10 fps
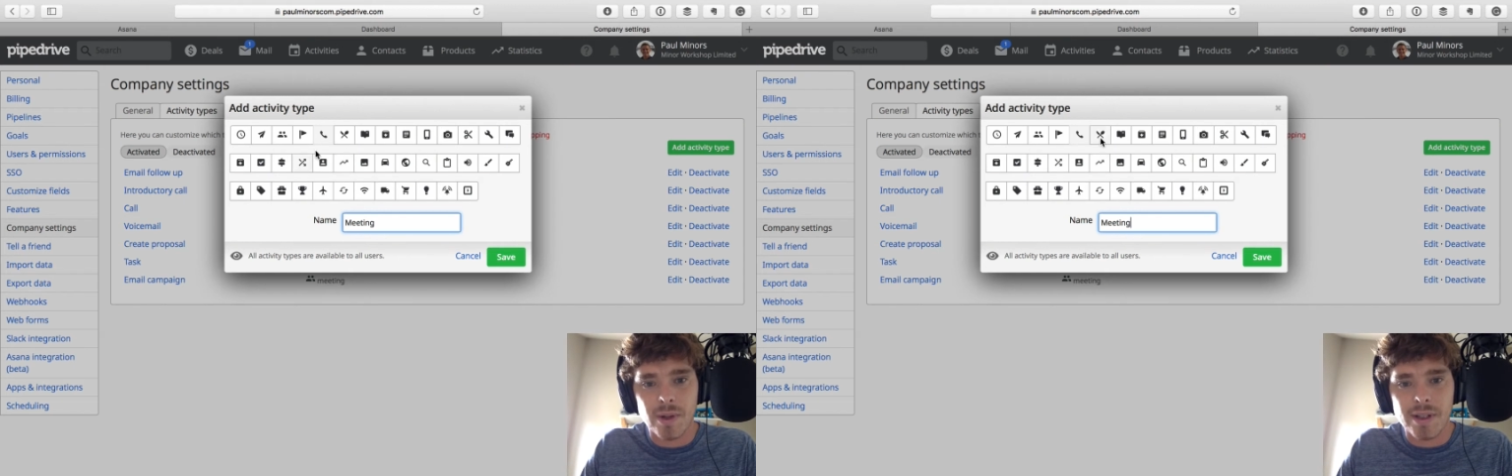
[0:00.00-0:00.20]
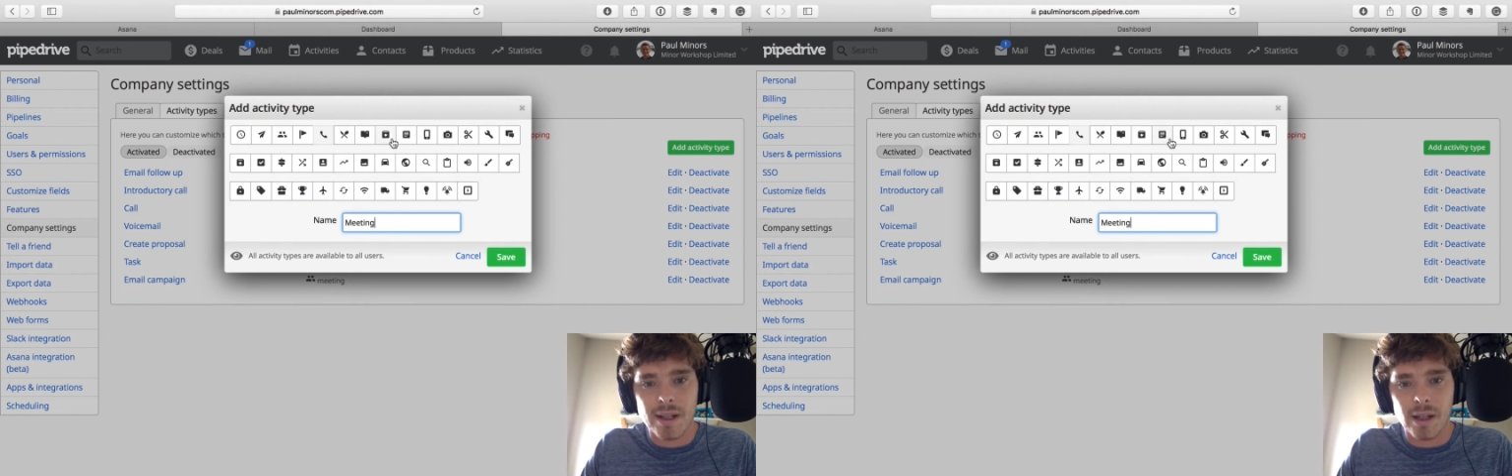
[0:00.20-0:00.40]

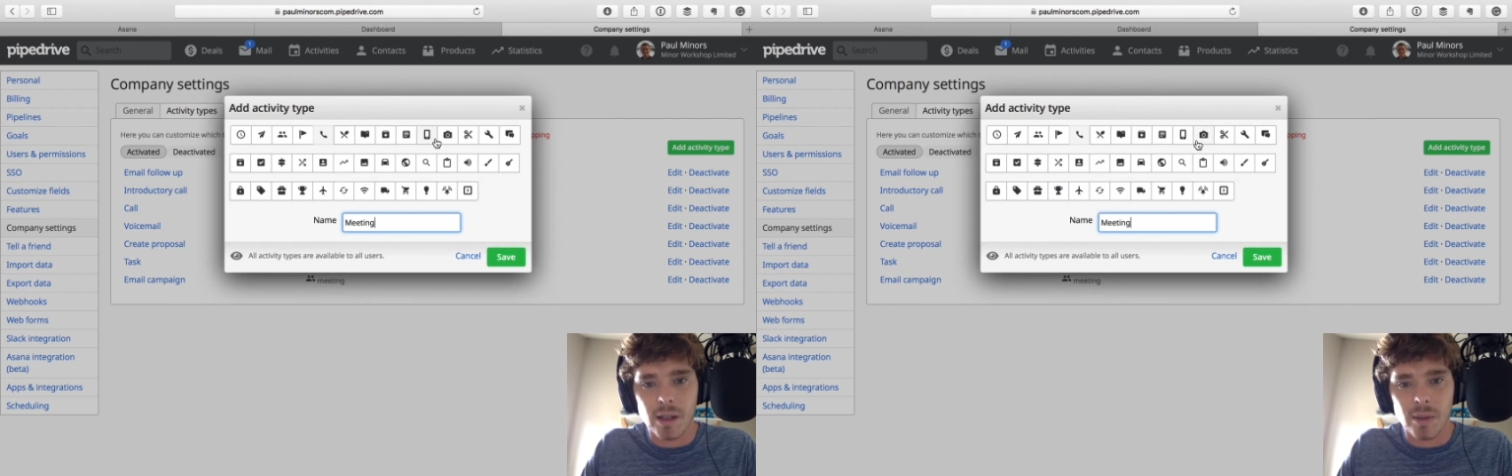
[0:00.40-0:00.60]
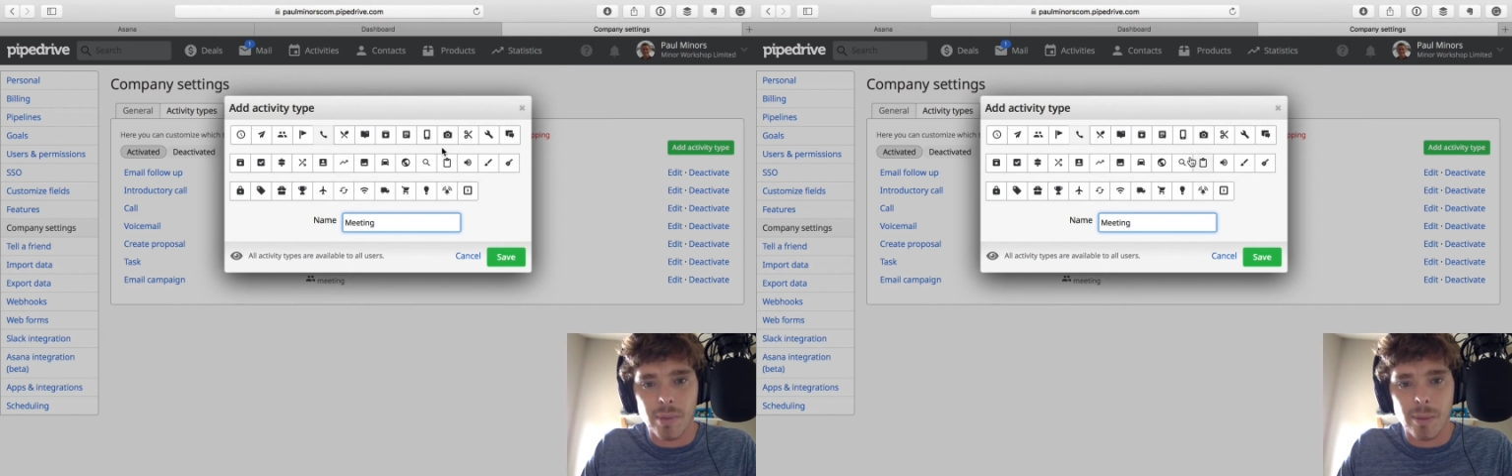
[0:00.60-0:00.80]
Where's the
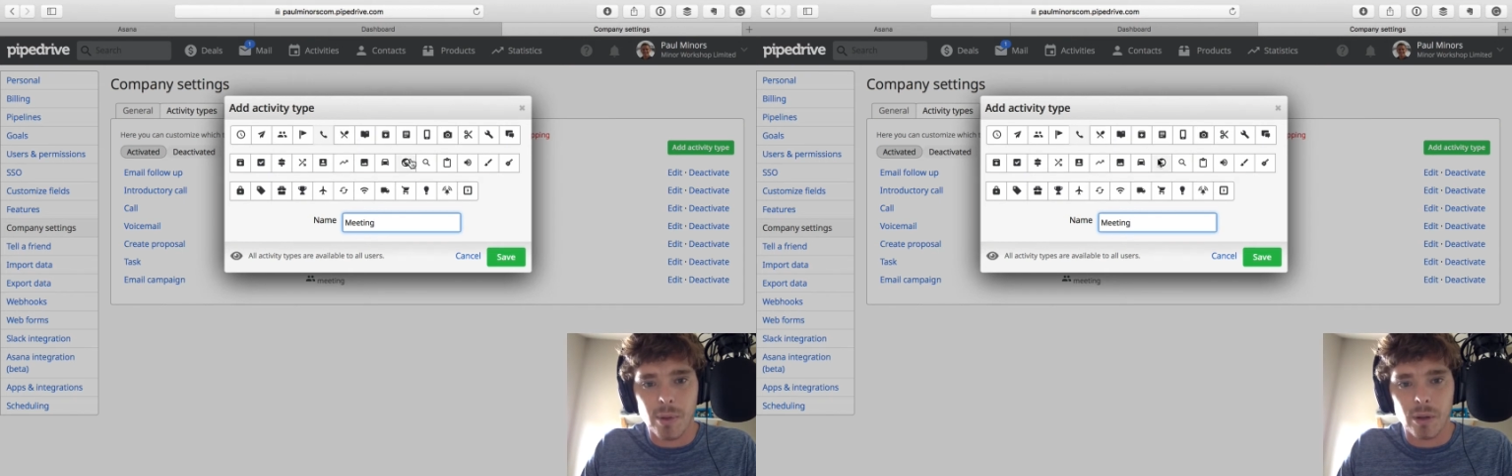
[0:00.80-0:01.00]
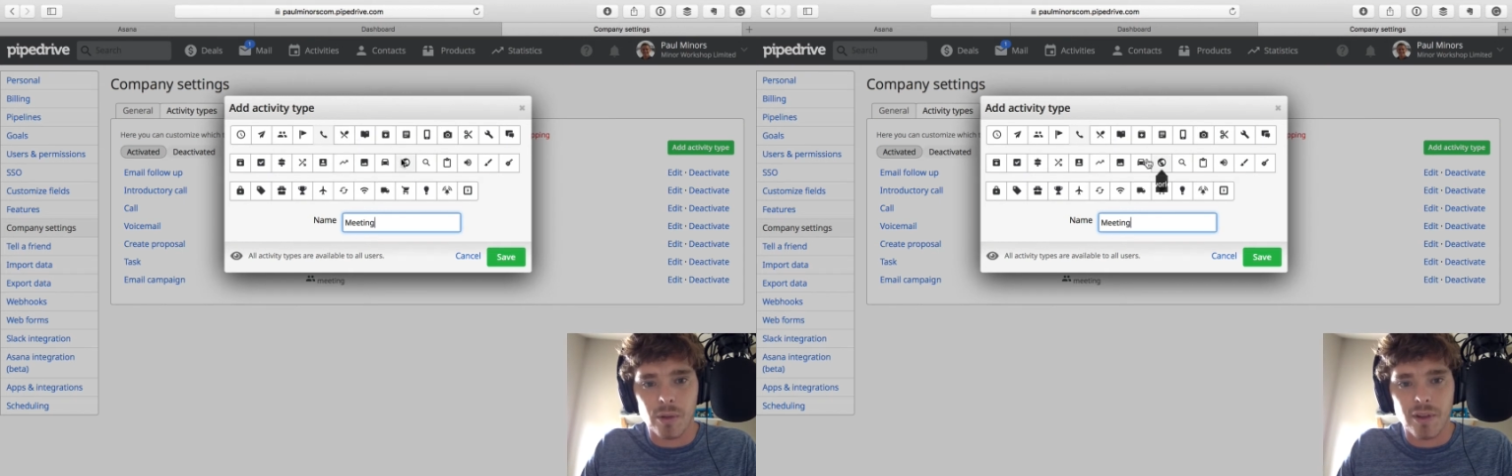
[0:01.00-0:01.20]
little
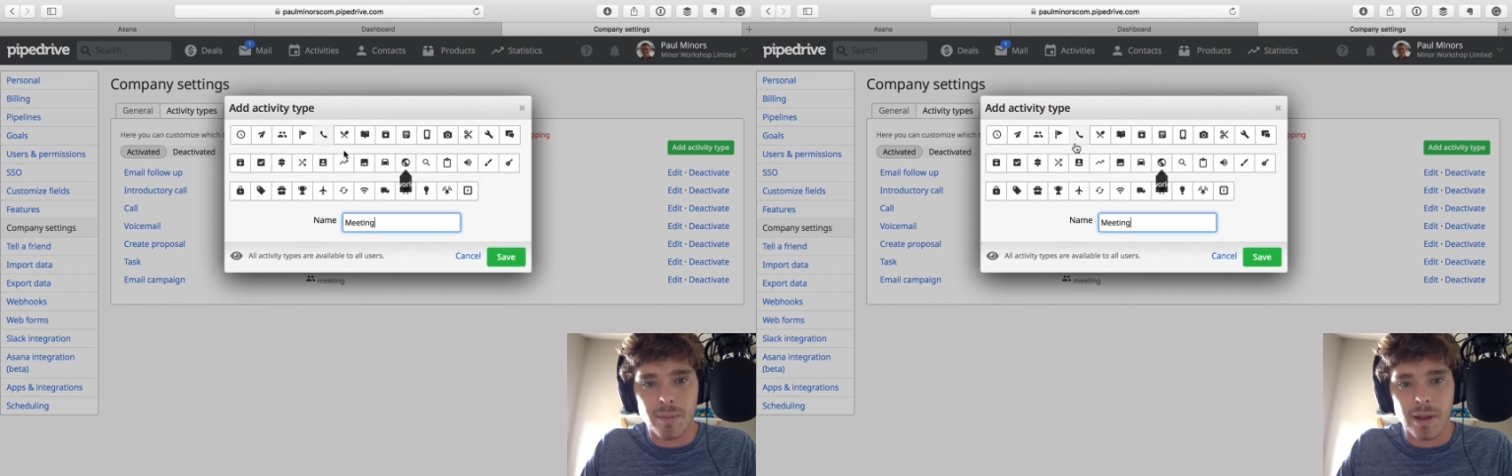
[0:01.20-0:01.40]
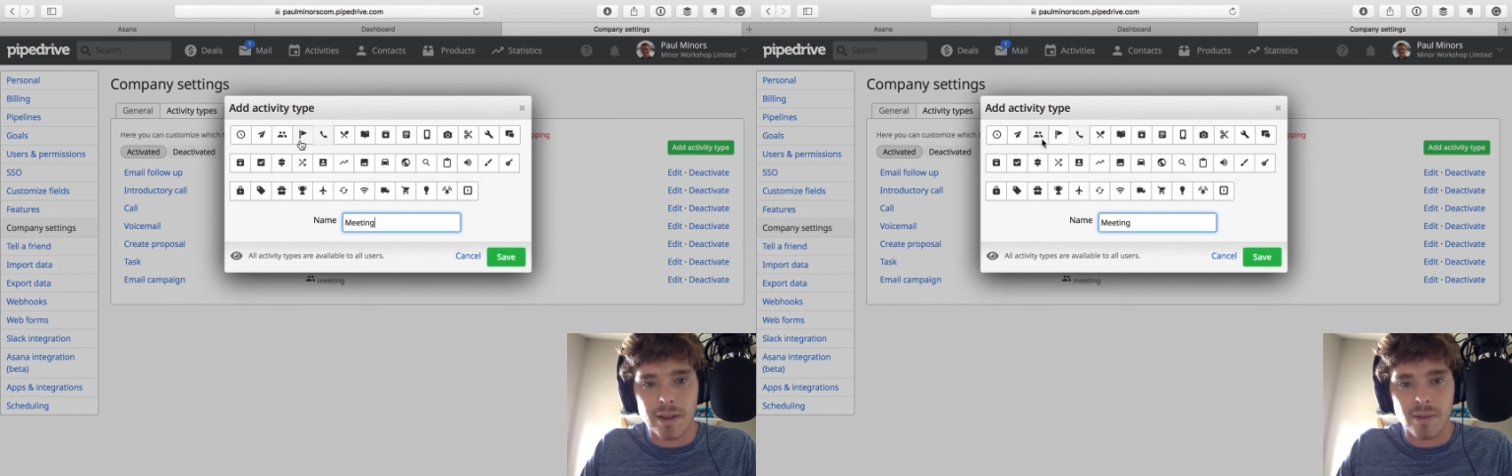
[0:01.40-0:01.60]
people or something?